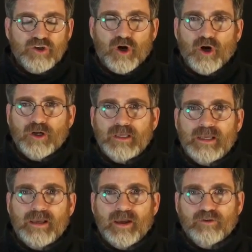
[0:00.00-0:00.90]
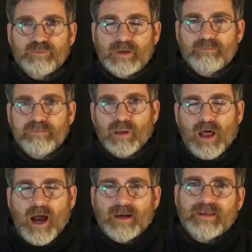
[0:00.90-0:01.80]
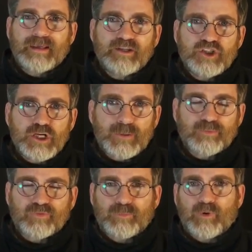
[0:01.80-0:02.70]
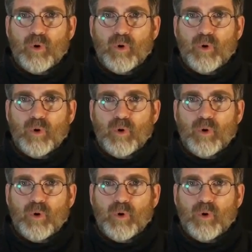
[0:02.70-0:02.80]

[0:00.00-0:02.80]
Turkey has been blocking ships from